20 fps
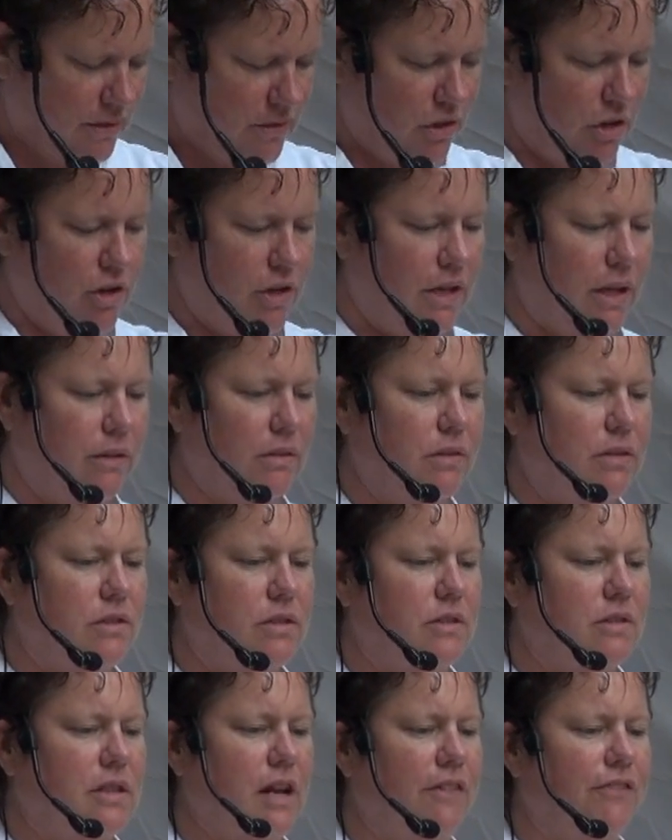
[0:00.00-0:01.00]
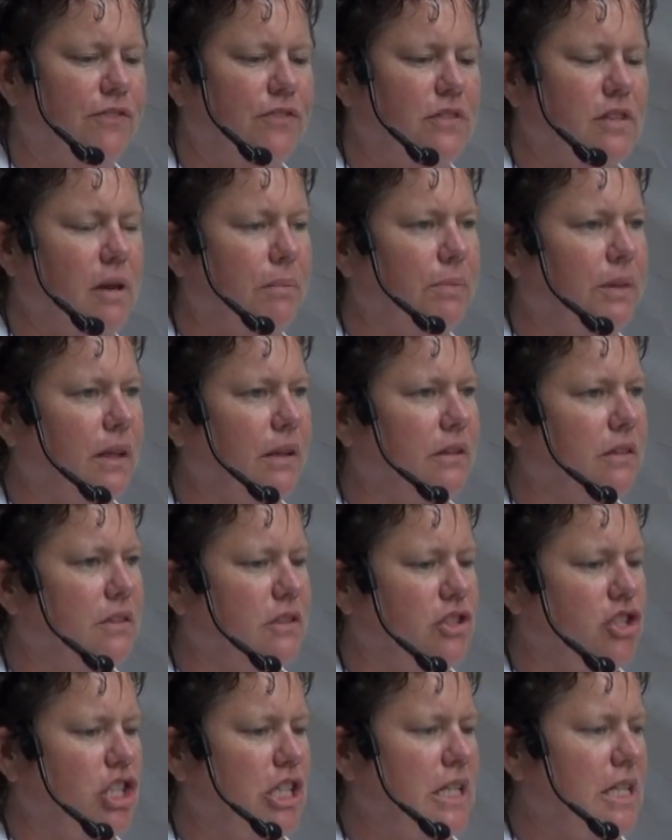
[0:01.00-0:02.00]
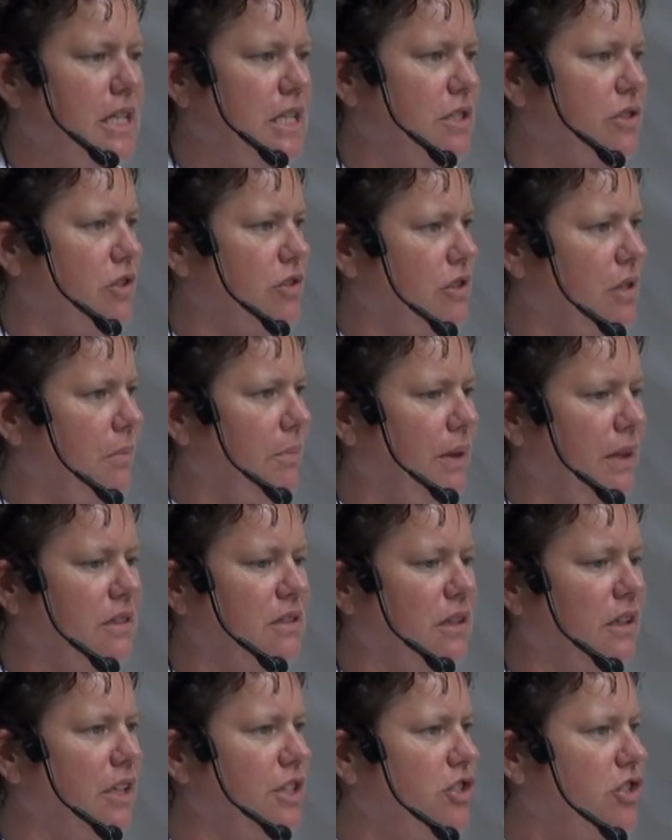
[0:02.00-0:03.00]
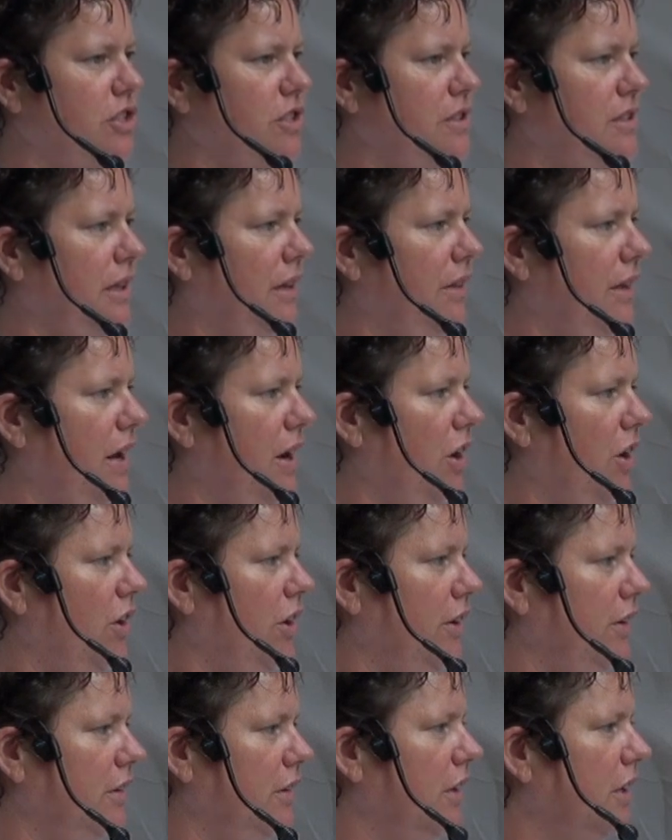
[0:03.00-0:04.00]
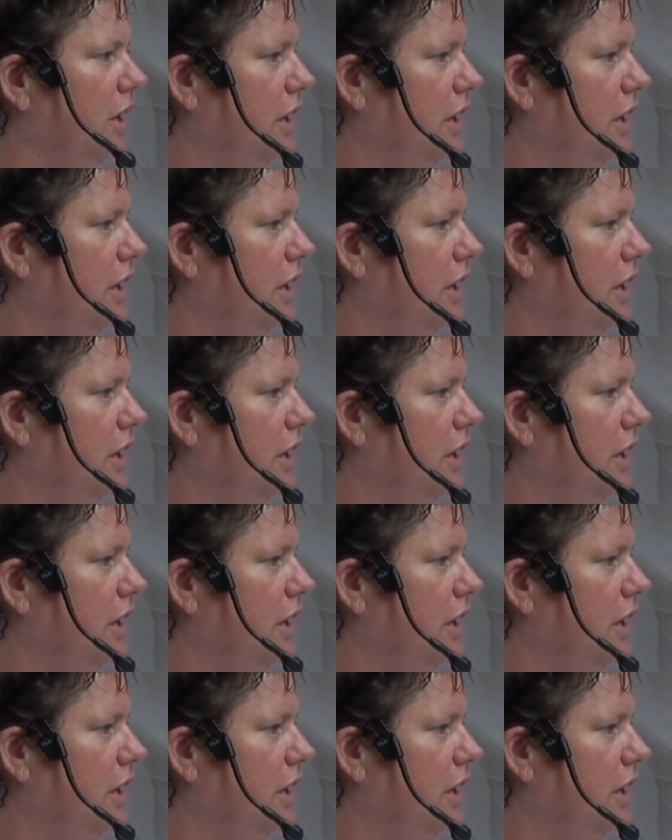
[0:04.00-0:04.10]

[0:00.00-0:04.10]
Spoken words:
So you could stuff something, cheese or something delicious in there and